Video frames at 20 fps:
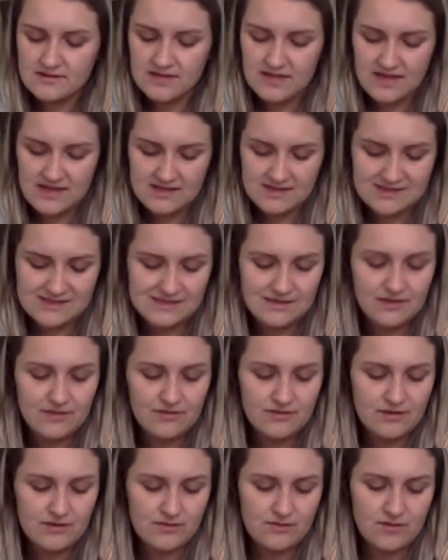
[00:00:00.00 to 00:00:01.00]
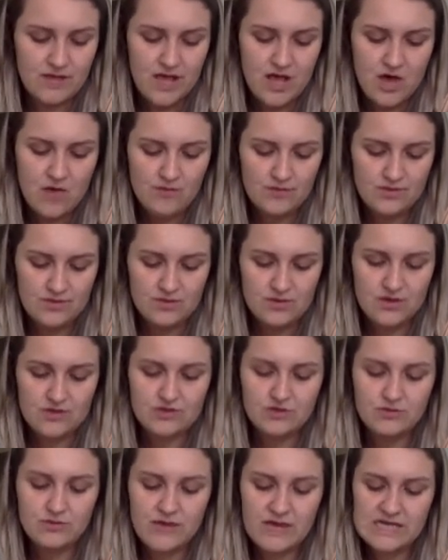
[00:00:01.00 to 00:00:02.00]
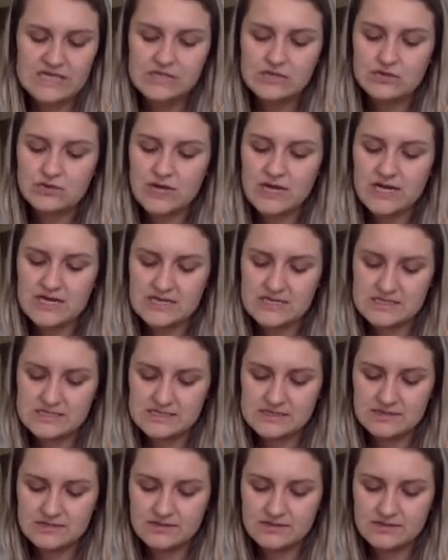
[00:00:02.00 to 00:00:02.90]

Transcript: and Slytherin will help you on your way to greatness.